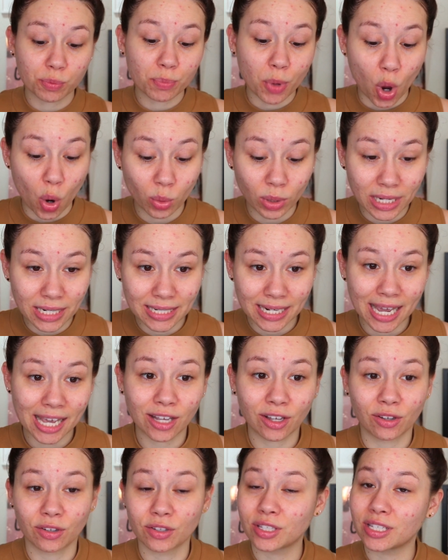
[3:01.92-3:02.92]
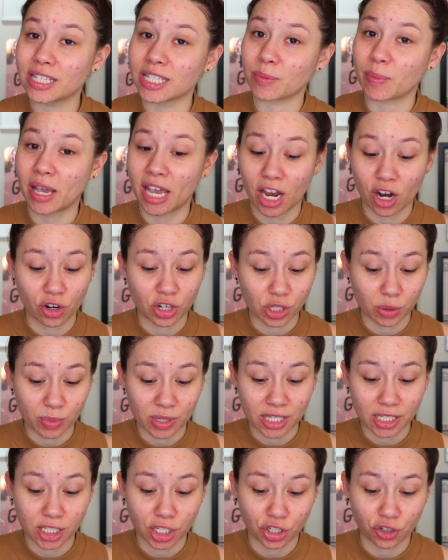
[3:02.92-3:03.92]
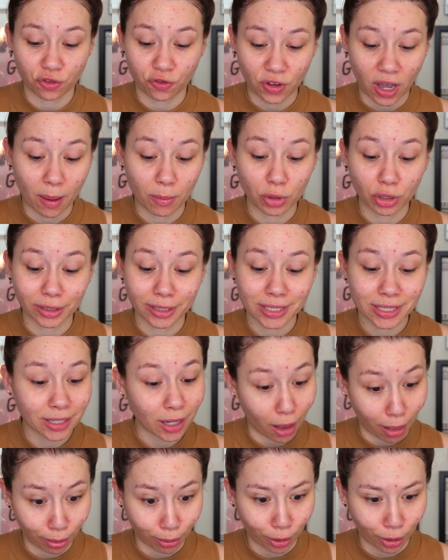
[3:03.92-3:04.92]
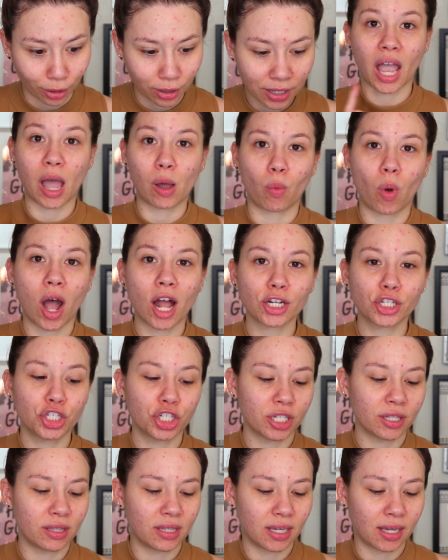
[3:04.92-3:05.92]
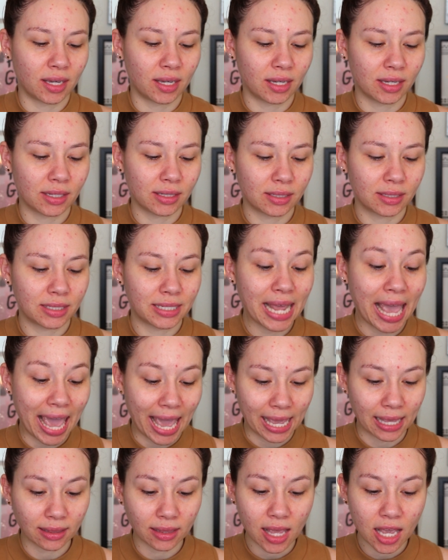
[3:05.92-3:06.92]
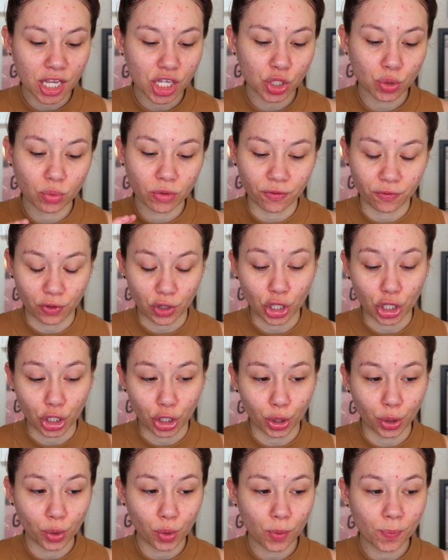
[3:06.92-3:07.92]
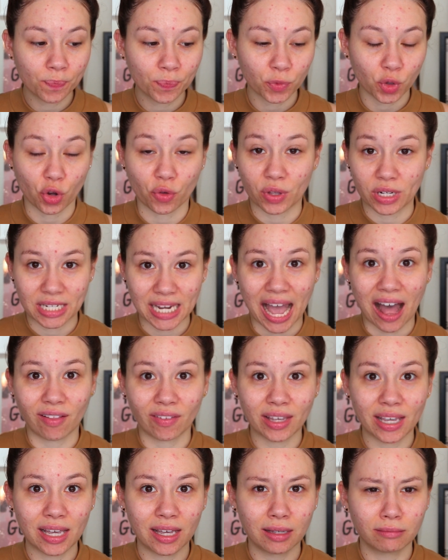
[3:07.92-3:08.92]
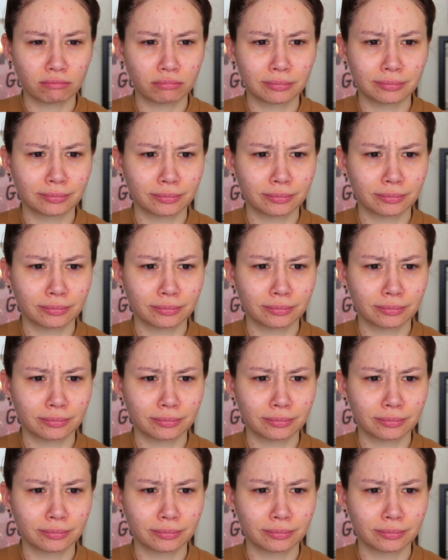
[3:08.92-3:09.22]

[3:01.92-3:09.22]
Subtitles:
ponytails, since my hair has been such a fabulous color. I watched the Tayla's review, or the Tayla,